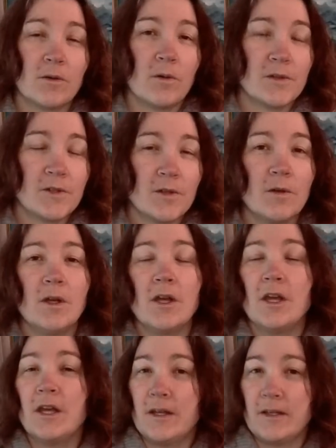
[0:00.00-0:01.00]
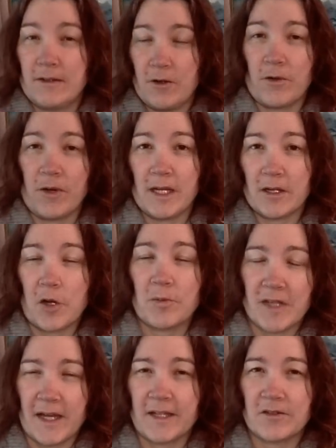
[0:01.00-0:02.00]
and also your income
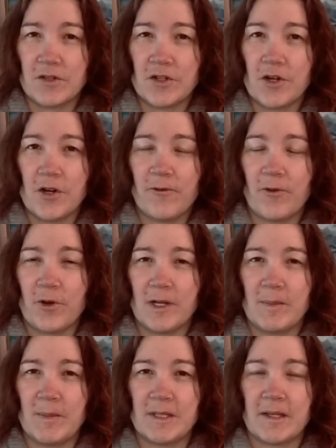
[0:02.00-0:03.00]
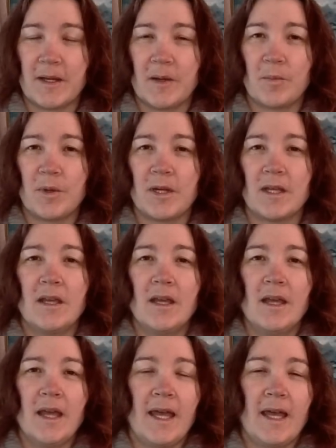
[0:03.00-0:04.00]
tax return for your limited company,
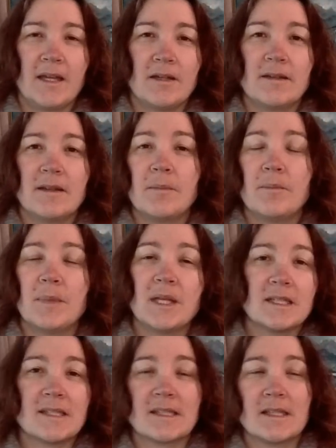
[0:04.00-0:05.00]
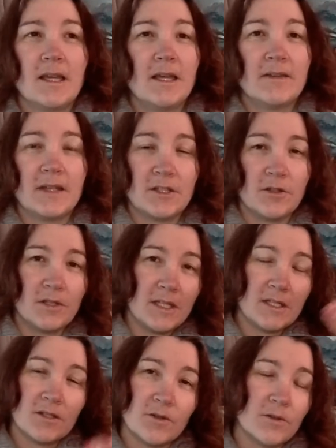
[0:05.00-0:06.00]
and the minutes that you
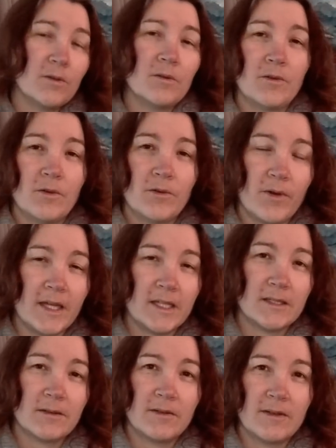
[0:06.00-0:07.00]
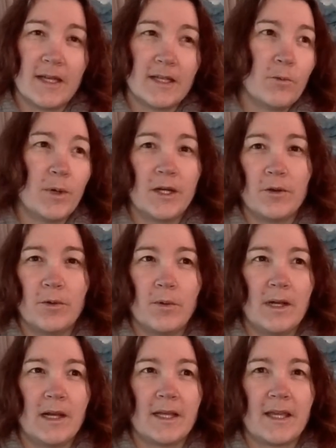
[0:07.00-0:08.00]
need to write that where
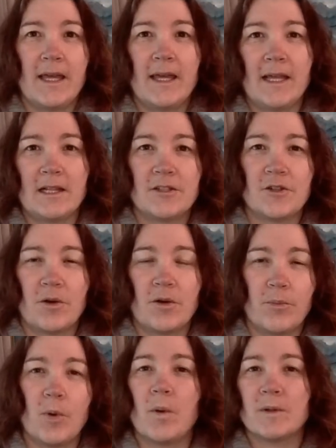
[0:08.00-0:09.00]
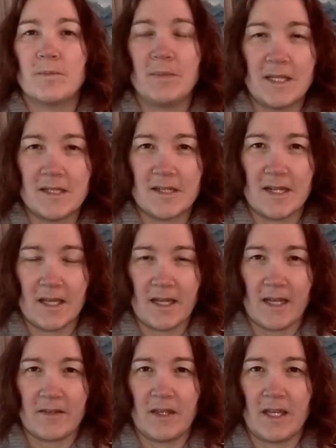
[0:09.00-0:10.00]
you held your board meeting
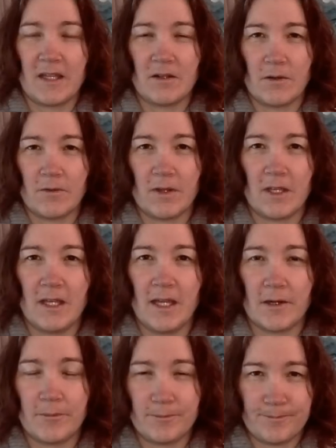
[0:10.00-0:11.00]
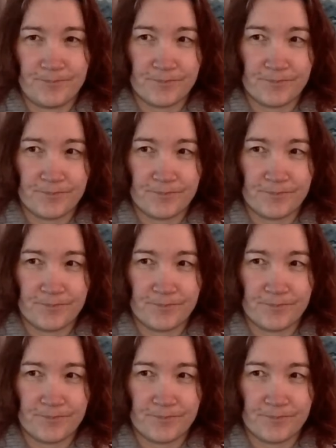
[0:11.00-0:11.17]
at the end of the year.